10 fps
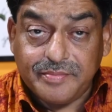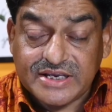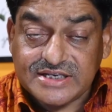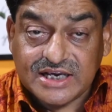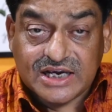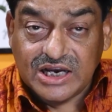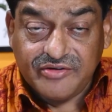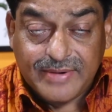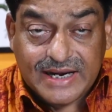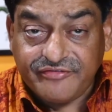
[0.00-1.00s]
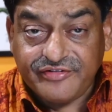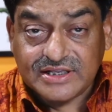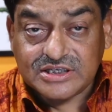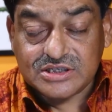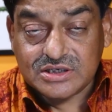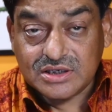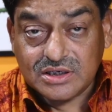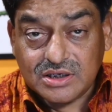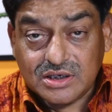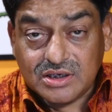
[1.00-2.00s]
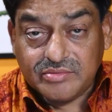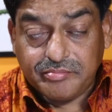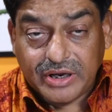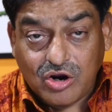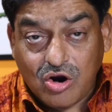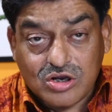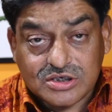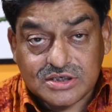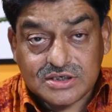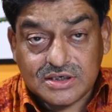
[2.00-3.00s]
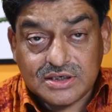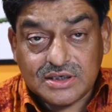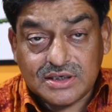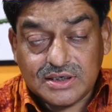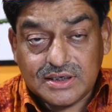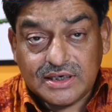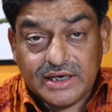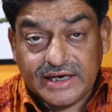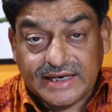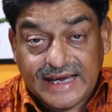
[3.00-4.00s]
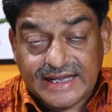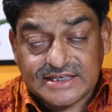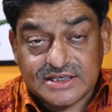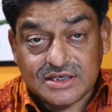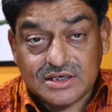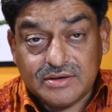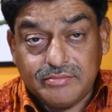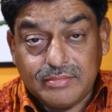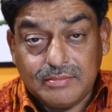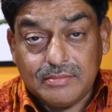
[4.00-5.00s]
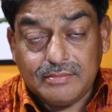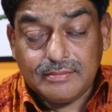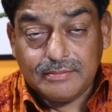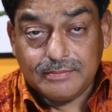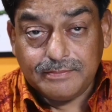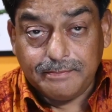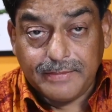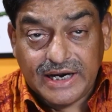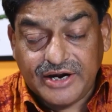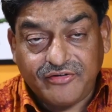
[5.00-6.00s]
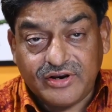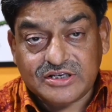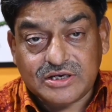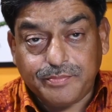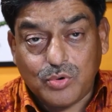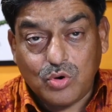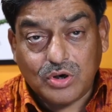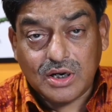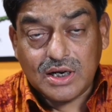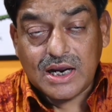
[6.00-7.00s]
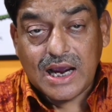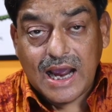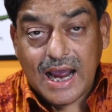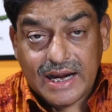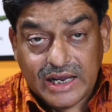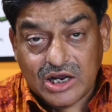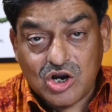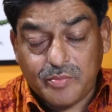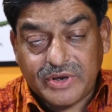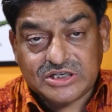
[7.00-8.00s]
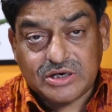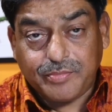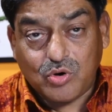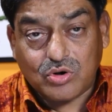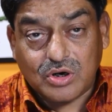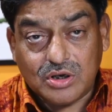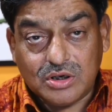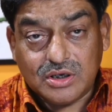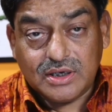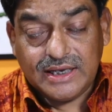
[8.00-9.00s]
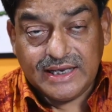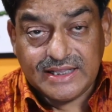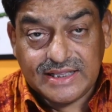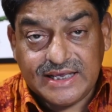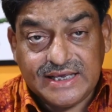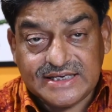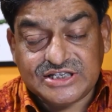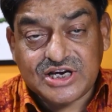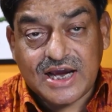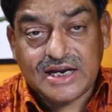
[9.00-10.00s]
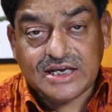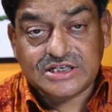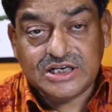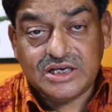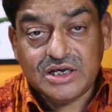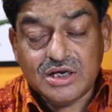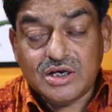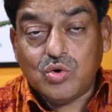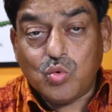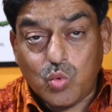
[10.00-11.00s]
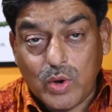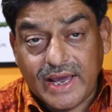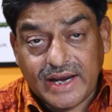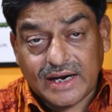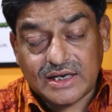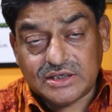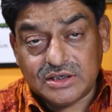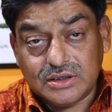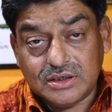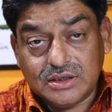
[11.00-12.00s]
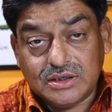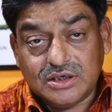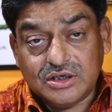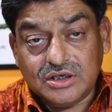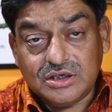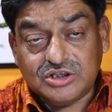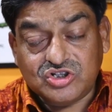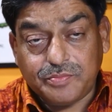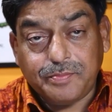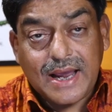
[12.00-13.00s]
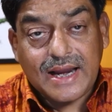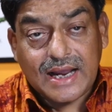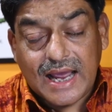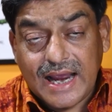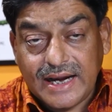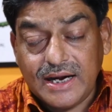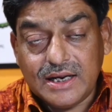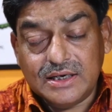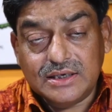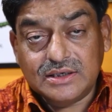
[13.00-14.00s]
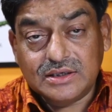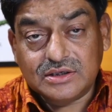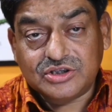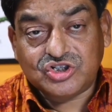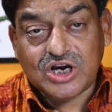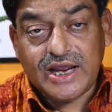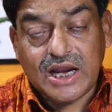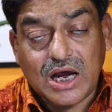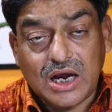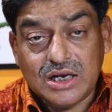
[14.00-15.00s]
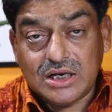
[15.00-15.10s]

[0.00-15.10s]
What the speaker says: basically benefits because it gets military support and economic support in the East China Sea, where Japan and China